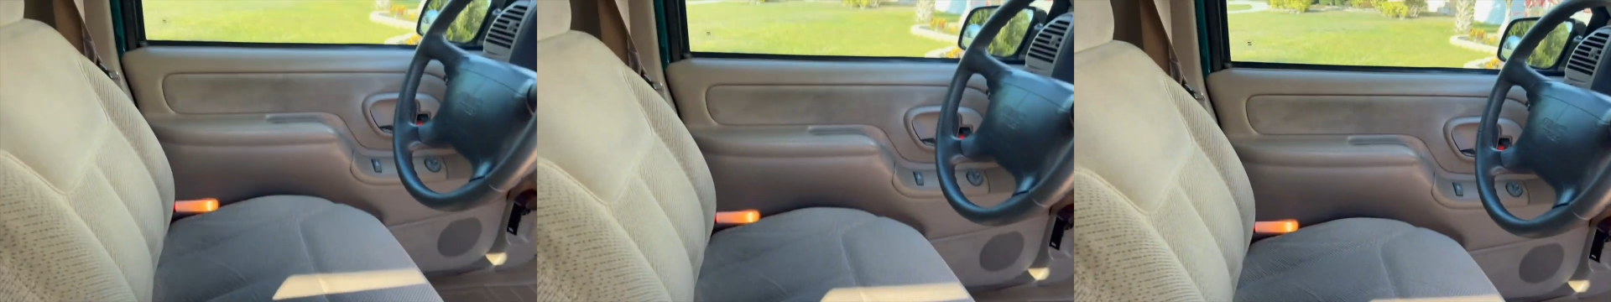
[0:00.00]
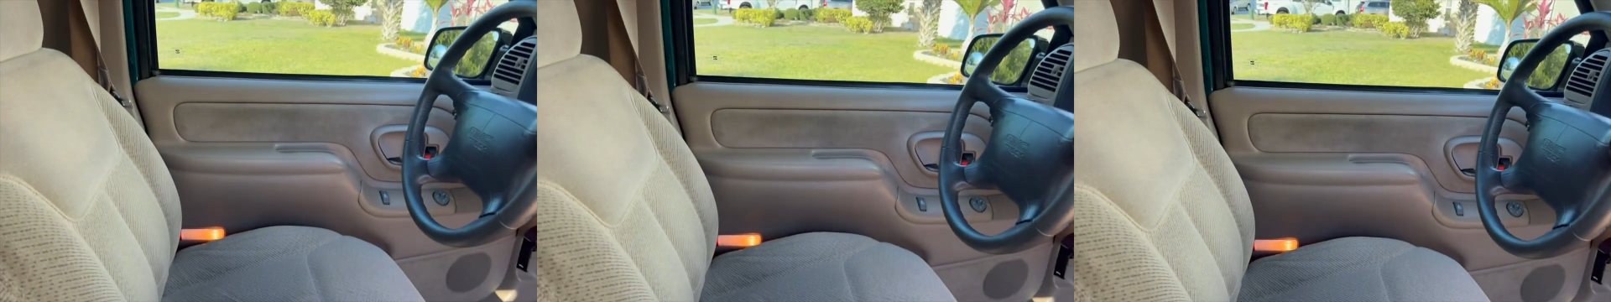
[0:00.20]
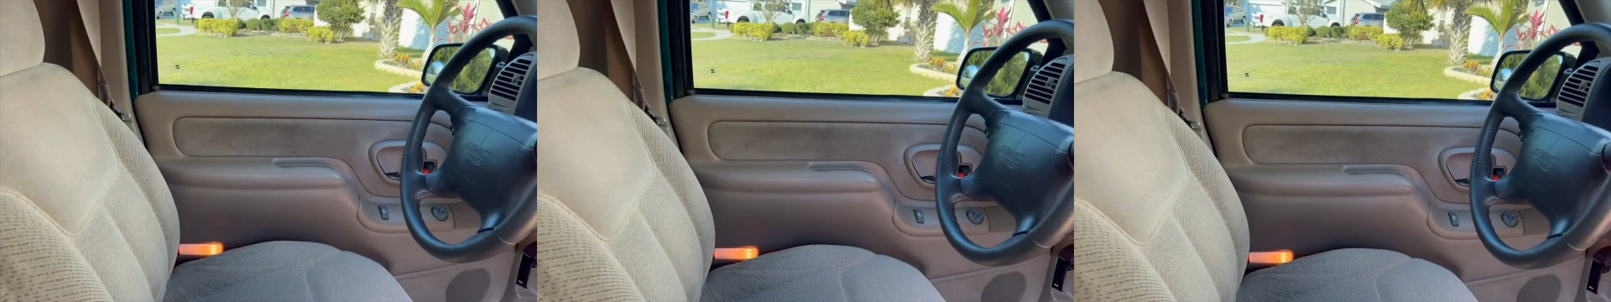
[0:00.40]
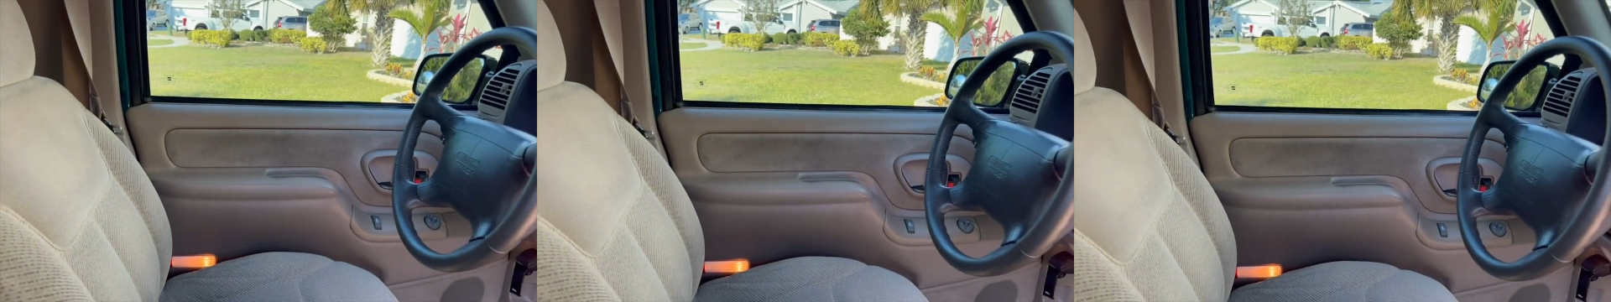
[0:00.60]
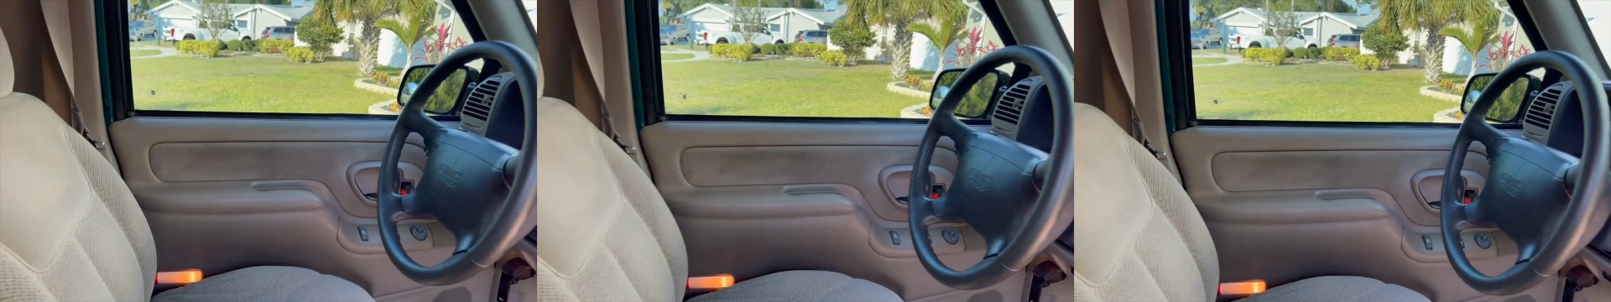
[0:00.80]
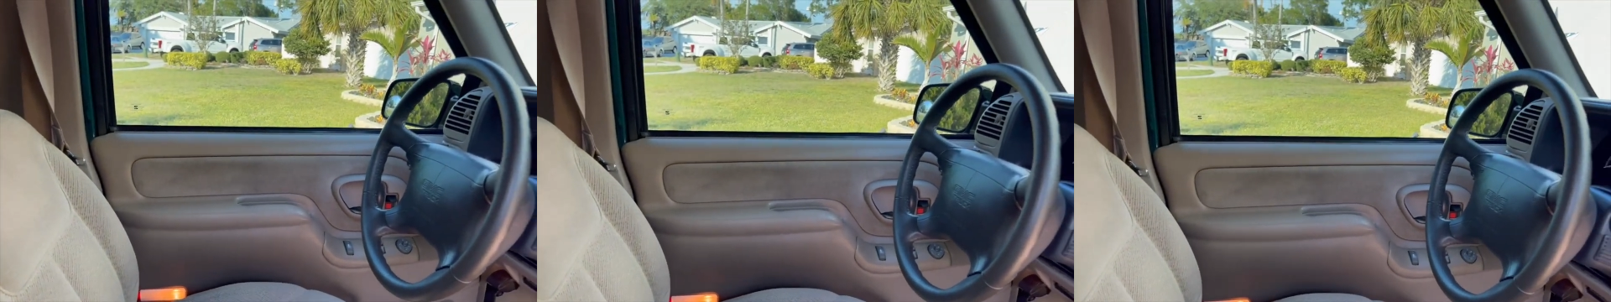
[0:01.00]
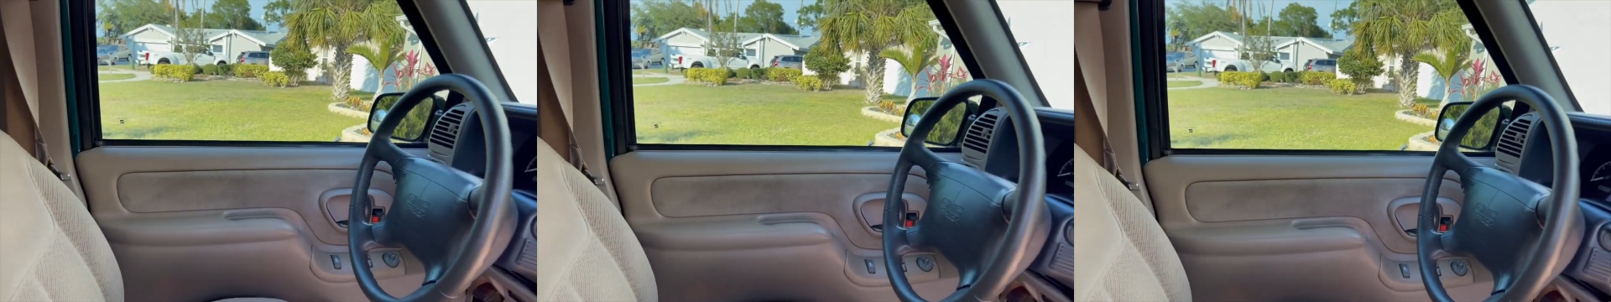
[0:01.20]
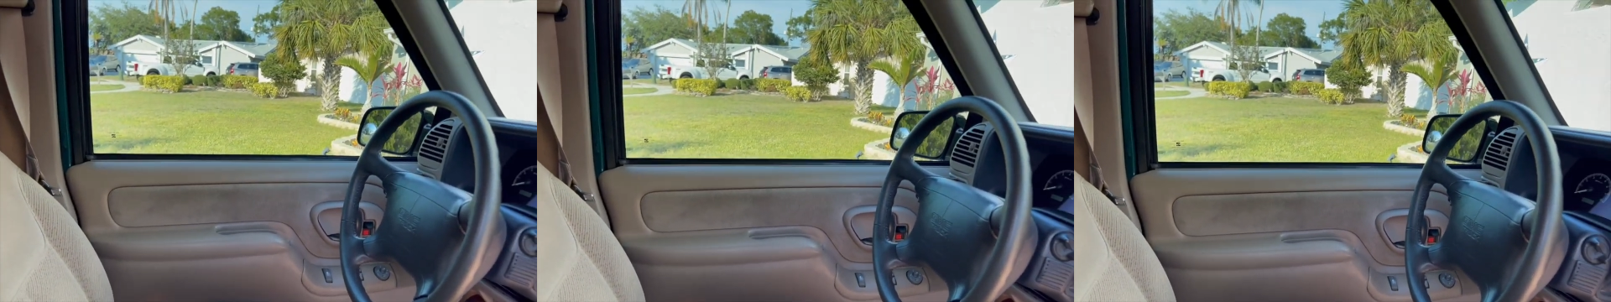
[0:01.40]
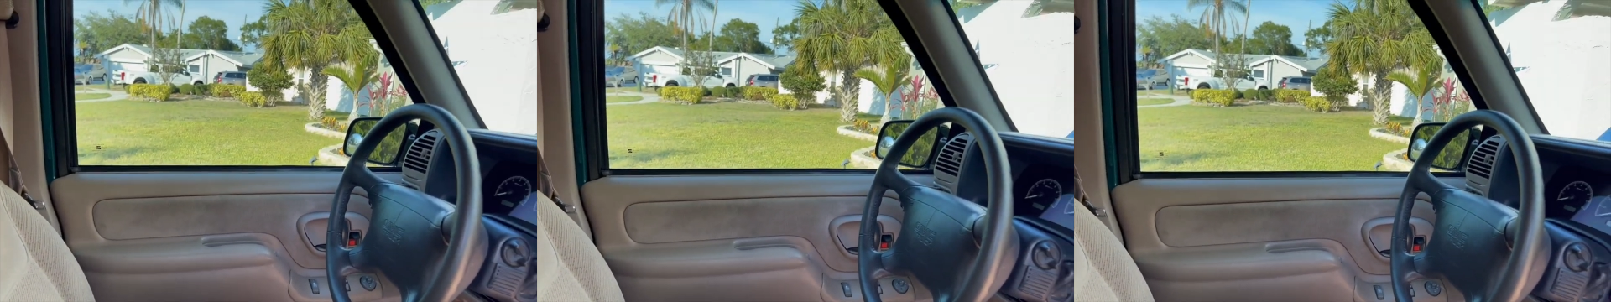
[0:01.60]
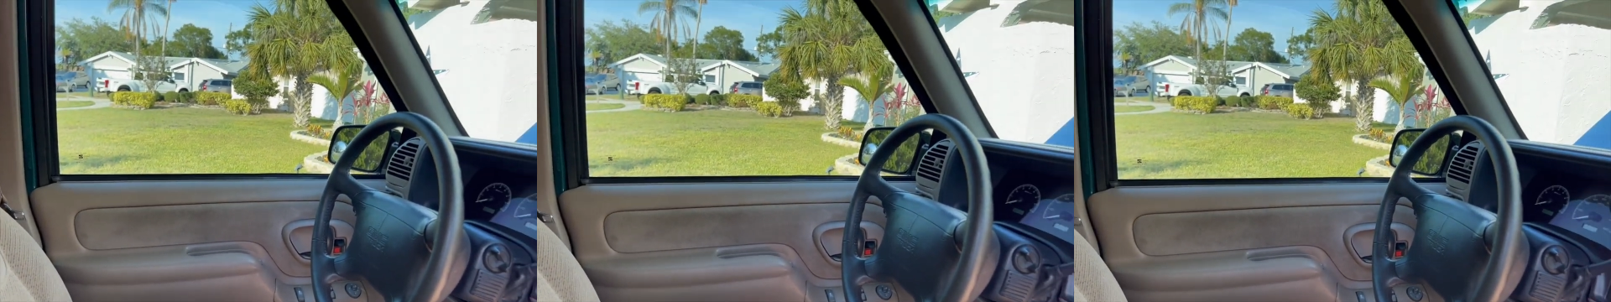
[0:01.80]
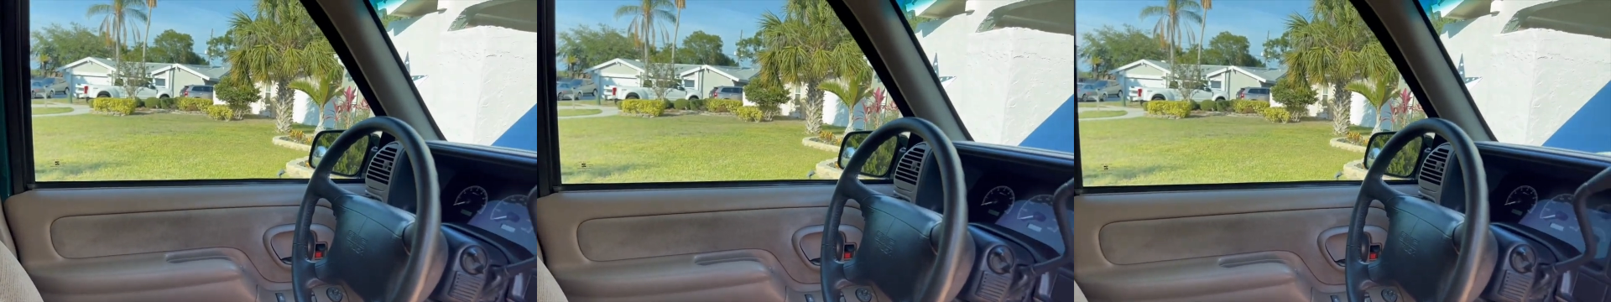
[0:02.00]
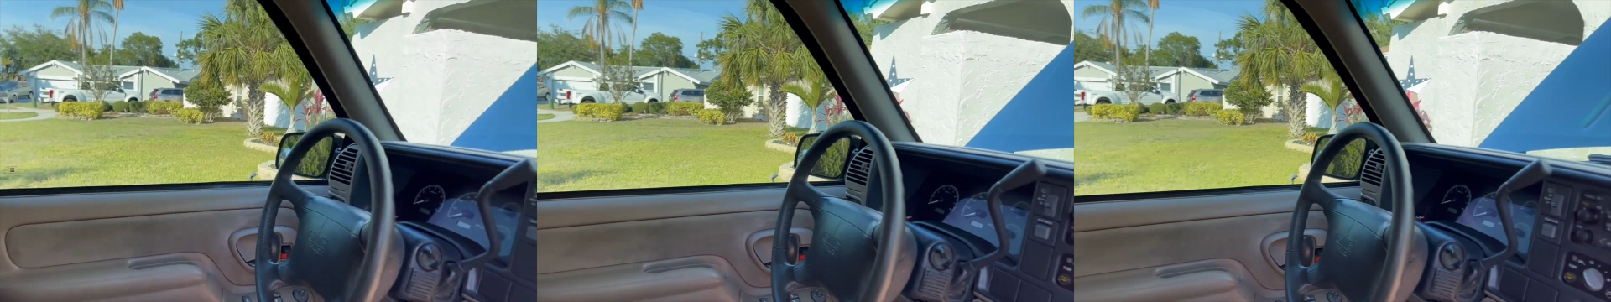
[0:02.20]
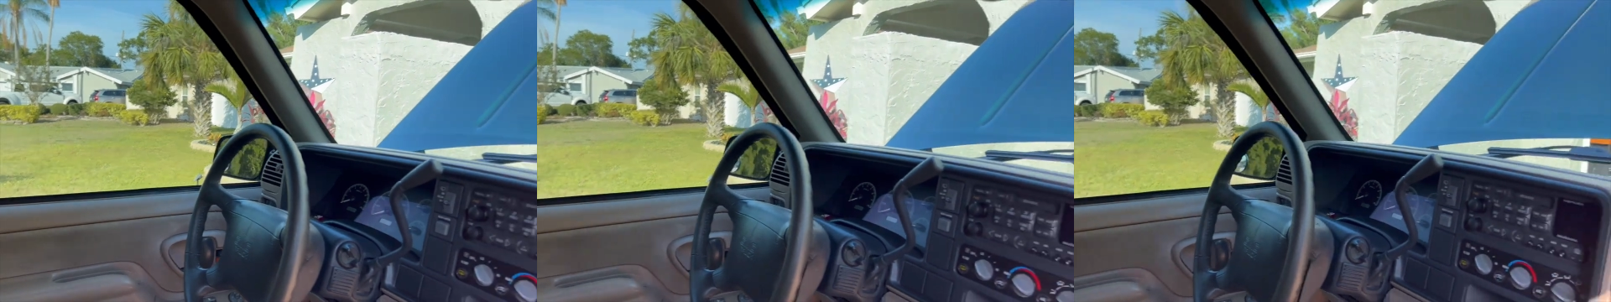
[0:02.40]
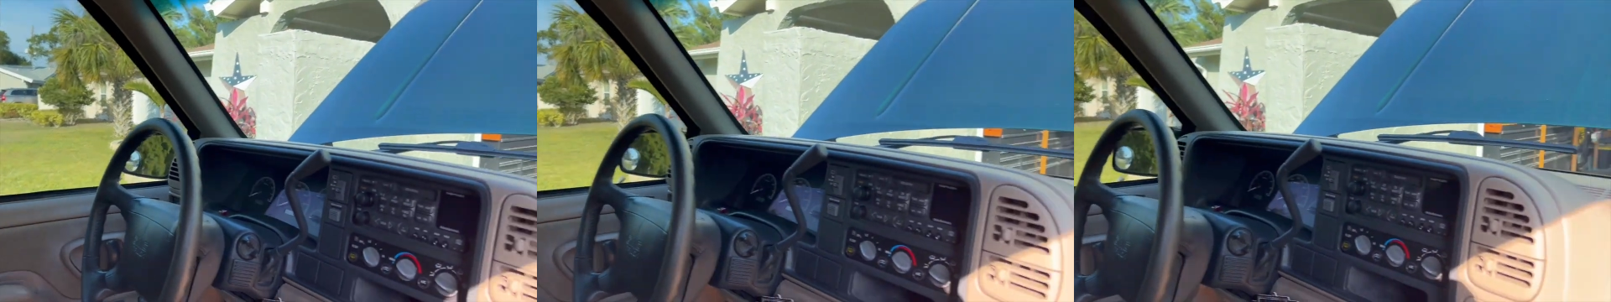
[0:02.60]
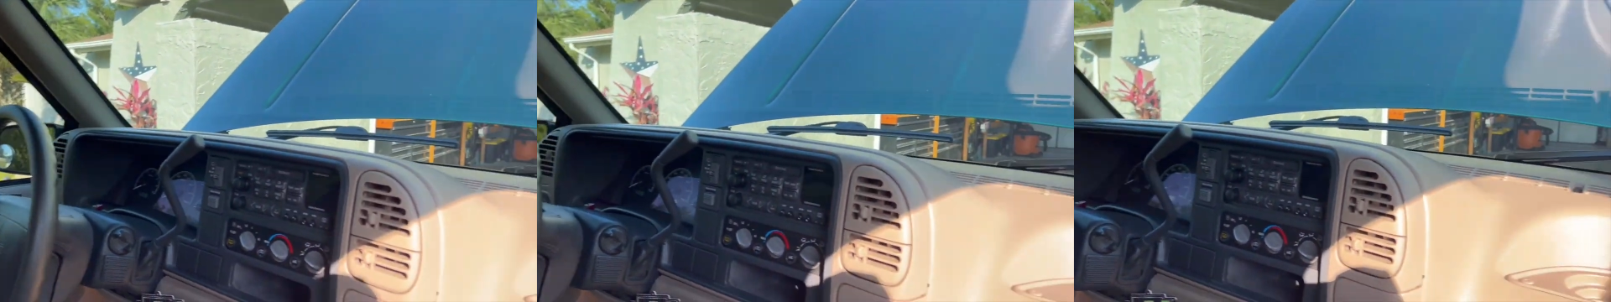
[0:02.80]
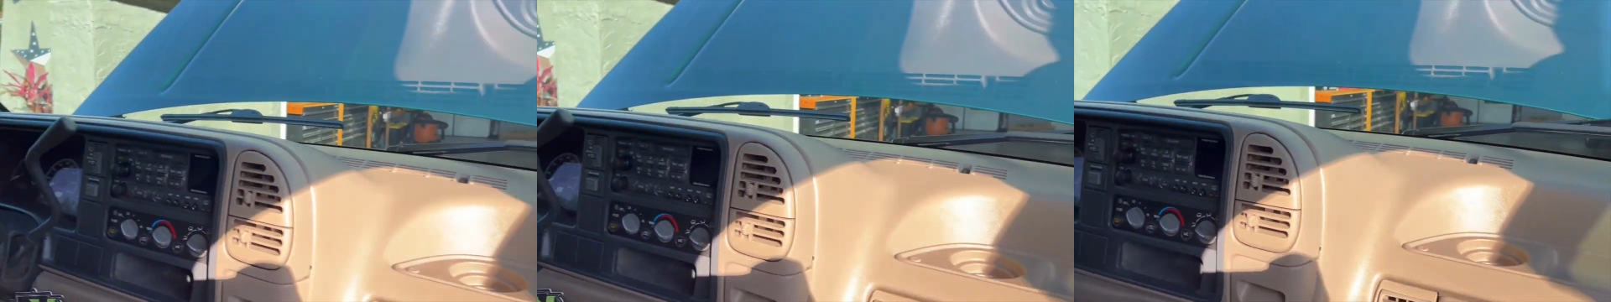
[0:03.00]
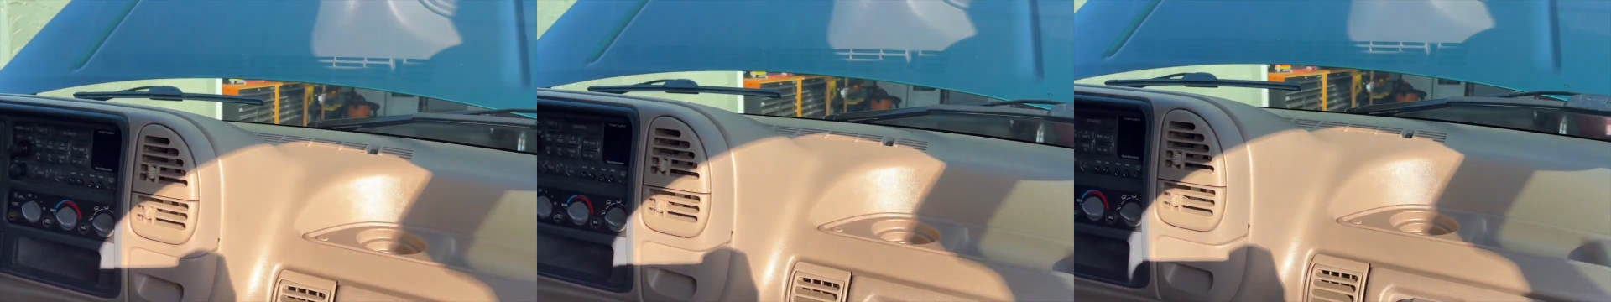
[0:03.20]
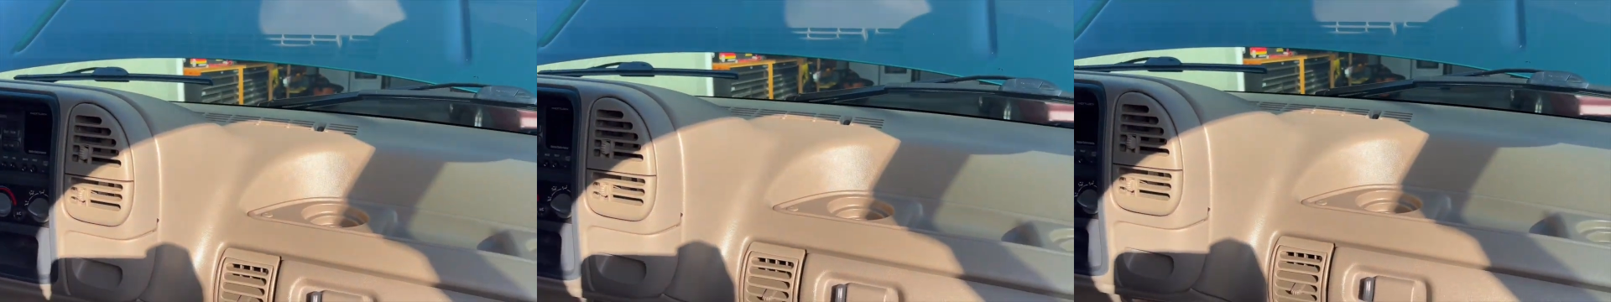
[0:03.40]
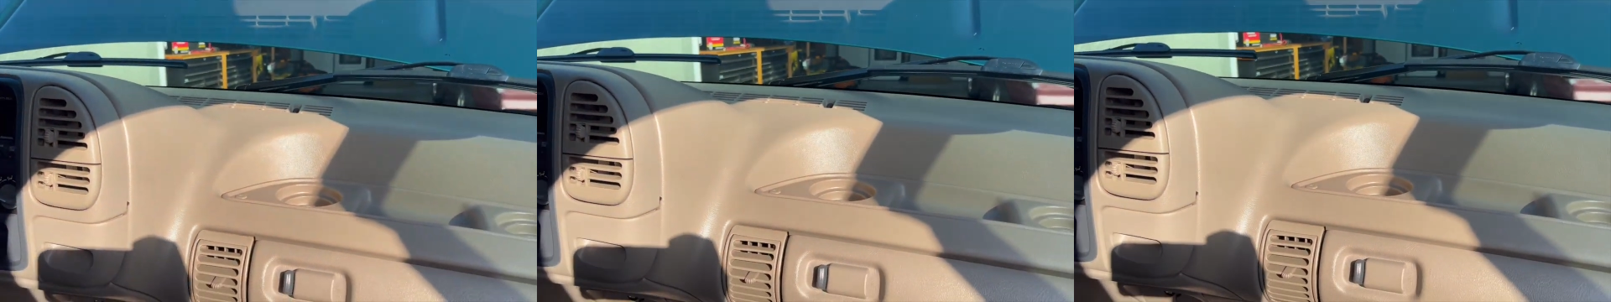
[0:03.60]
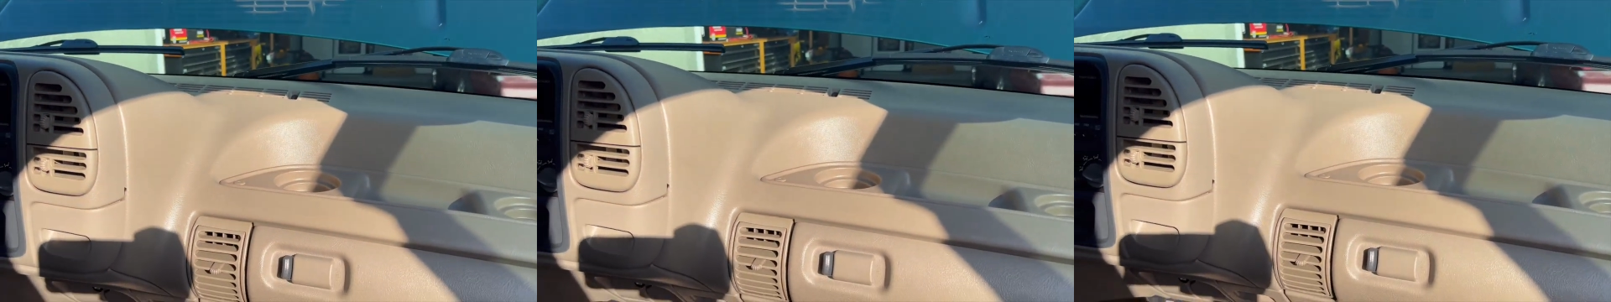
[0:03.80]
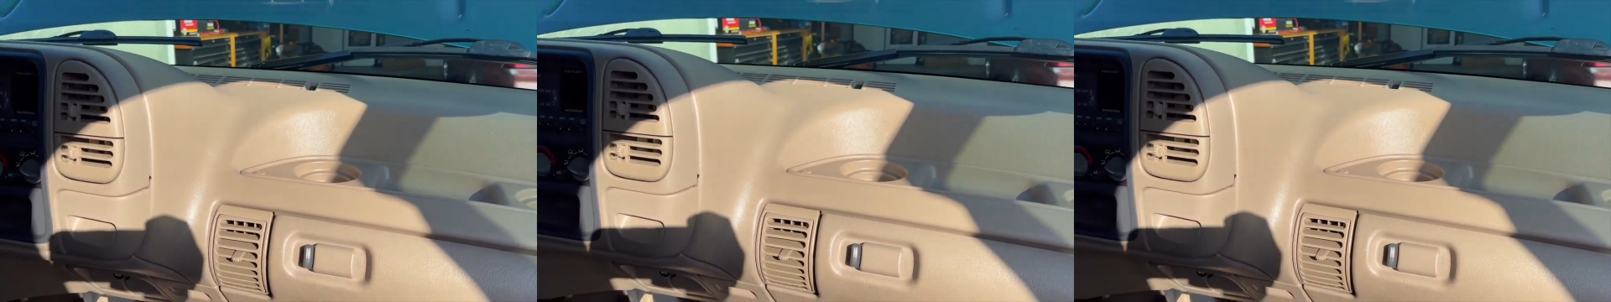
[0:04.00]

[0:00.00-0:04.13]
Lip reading: (no speaker visible)